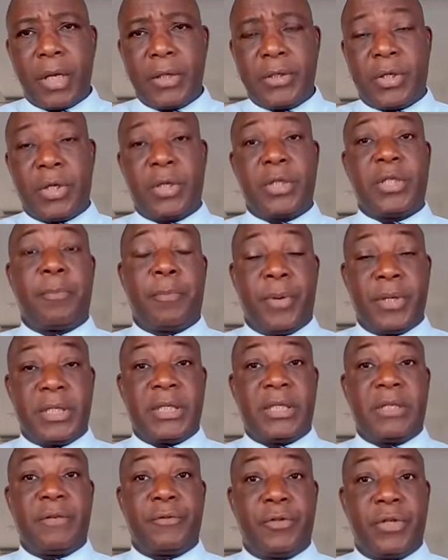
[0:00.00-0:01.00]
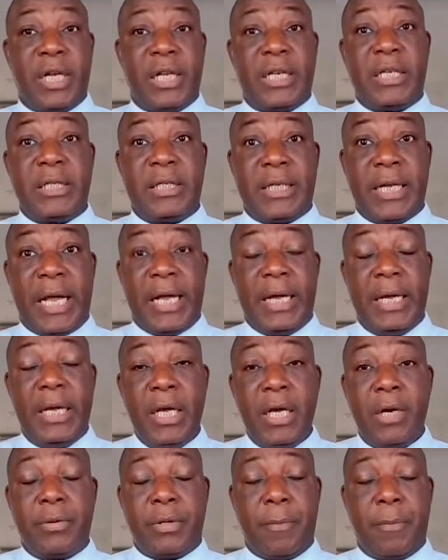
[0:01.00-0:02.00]
such a positive trading day,
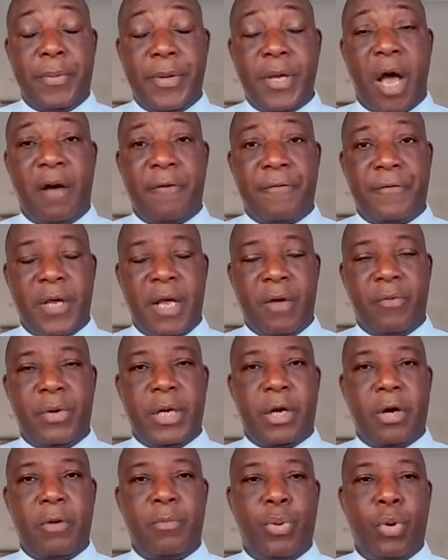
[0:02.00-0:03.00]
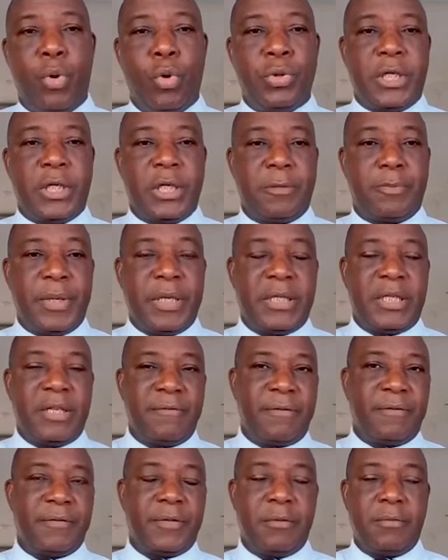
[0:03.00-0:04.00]
with a BRVM with the composite
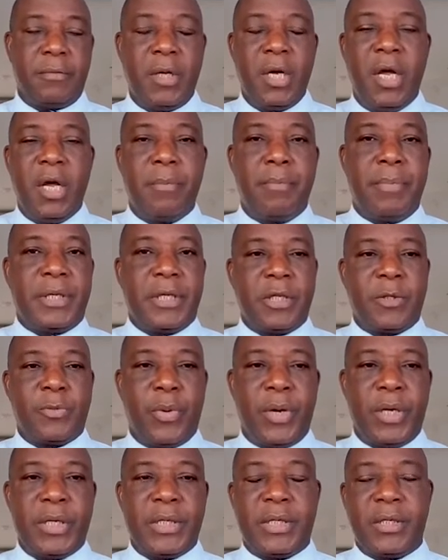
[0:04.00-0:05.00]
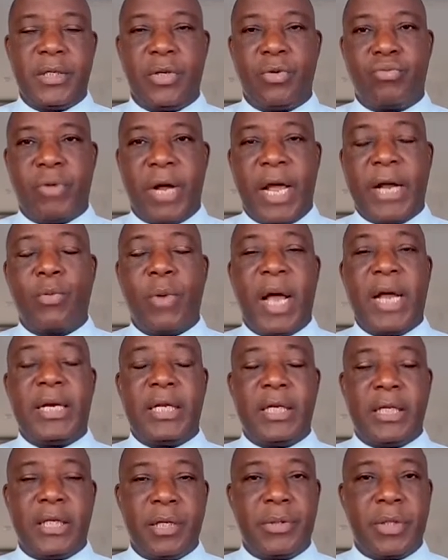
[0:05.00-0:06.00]
printing 15 basis points in the red, while
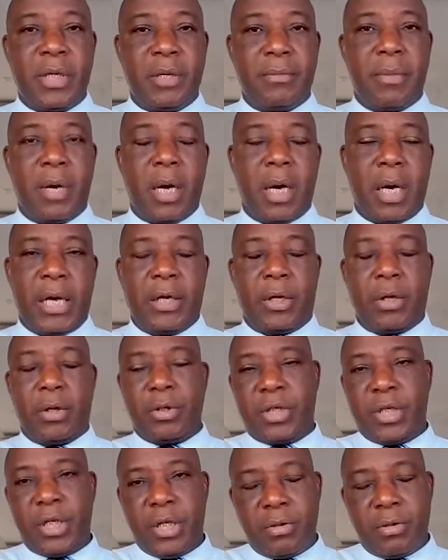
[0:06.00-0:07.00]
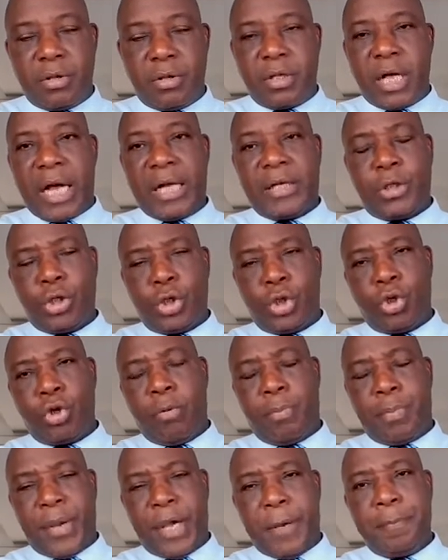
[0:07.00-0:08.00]
the Egyptian market continued that
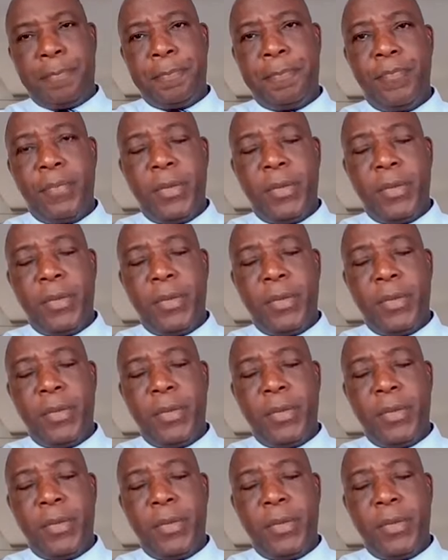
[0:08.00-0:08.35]
choppy